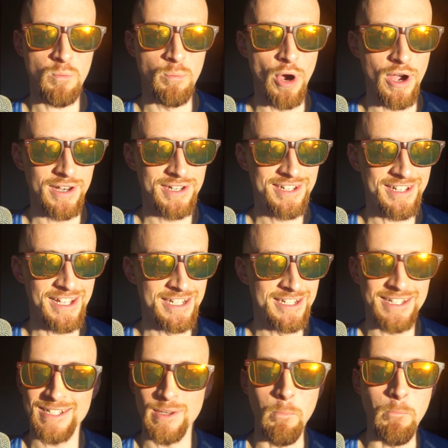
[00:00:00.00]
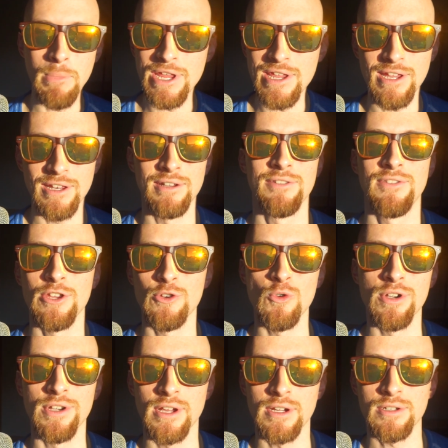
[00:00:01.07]
but it doesn't mean that your
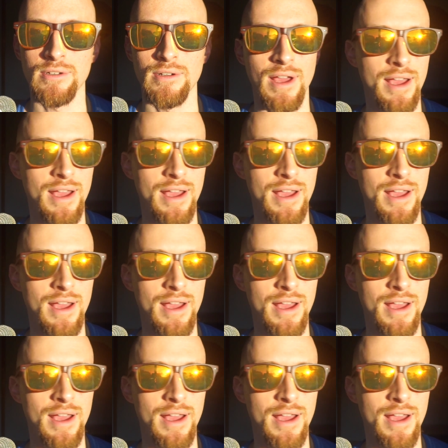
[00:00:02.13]
addiction